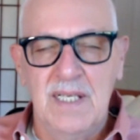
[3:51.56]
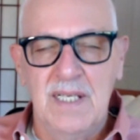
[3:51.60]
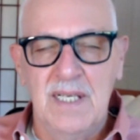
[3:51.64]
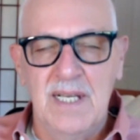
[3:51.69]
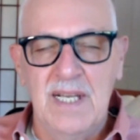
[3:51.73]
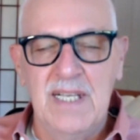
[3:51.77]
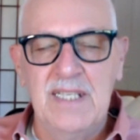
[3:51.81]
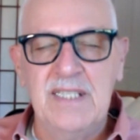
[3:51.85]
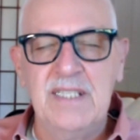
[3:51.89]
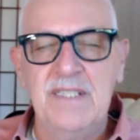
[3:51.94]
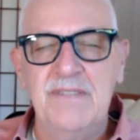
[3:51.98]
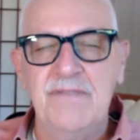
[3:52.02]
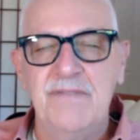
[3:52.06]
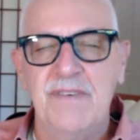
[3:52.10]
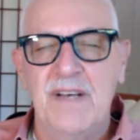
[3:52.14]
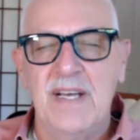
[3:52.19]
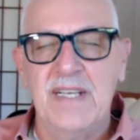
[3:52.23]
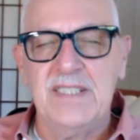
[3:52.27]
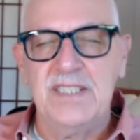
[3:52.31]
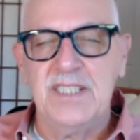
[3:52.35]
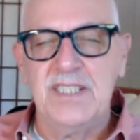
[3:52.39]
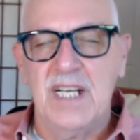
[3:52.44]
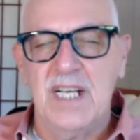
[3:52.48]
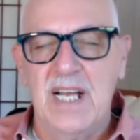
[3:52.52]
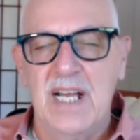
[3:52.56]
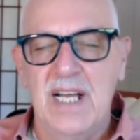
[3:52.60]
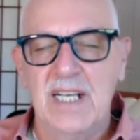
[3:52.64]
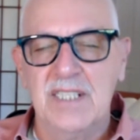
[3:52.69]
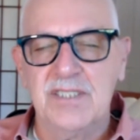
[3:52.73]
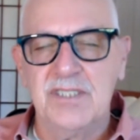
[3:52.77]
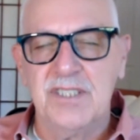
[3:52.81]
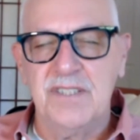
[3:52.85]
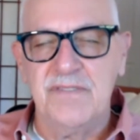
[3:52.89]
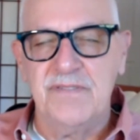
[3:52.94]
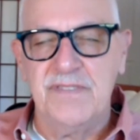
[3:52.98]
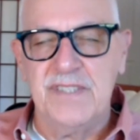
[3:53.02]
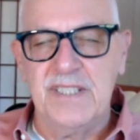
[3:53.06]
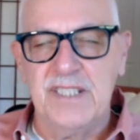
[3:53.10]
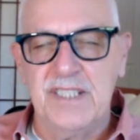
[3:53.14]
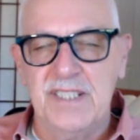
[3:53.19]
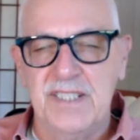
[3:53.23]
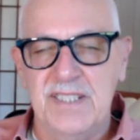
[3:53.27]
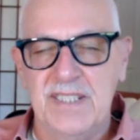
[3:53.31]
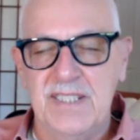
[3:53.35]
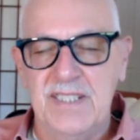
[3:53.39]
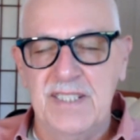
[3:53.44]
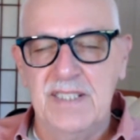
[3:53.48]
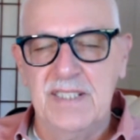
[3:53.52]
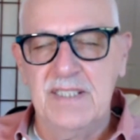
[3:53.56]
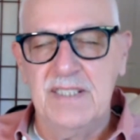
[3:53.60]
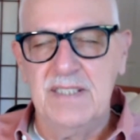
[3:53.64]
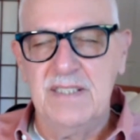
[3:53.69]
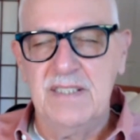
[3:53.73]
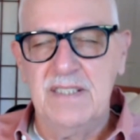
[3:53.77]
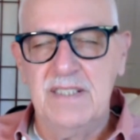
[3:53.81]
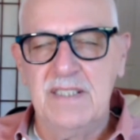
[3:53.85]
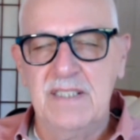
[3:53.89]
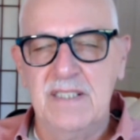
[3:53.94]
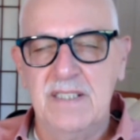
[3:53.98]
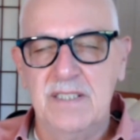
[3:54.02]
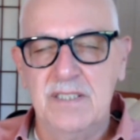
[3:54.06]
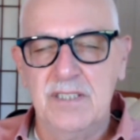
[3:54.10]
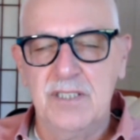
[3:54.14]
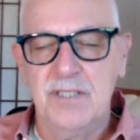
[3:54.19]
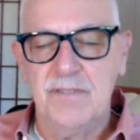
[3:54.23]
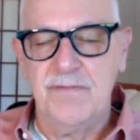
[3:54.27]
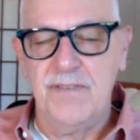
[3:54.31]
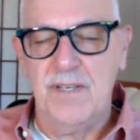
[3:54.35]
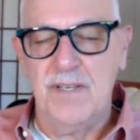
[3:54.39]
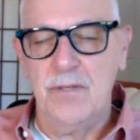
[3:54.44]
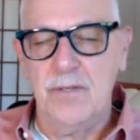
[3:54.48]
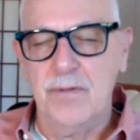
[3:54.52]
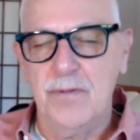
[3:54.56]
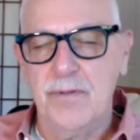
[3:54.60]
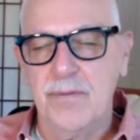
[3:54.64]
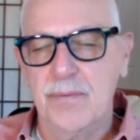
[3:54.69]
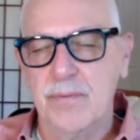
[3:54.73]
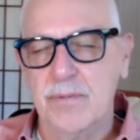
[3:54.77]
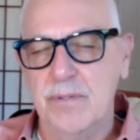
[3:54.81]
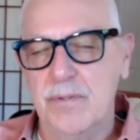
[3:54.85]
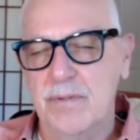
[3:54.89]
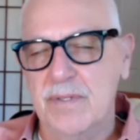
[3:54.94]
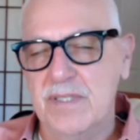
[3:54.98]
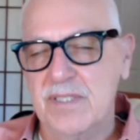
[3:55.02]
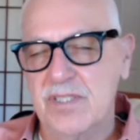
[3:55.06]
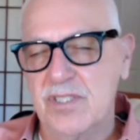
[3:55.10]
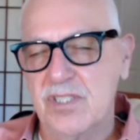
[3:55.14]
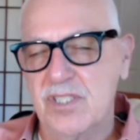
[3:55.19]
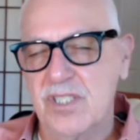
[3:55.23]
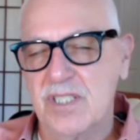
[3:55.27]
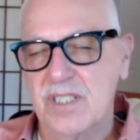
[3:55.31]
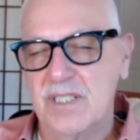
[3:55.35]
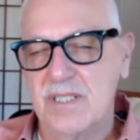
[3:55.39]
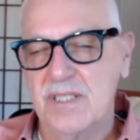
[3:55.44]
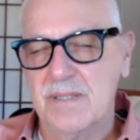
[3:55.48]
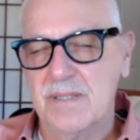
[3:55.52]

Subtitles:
And invite our divinity to flow through us.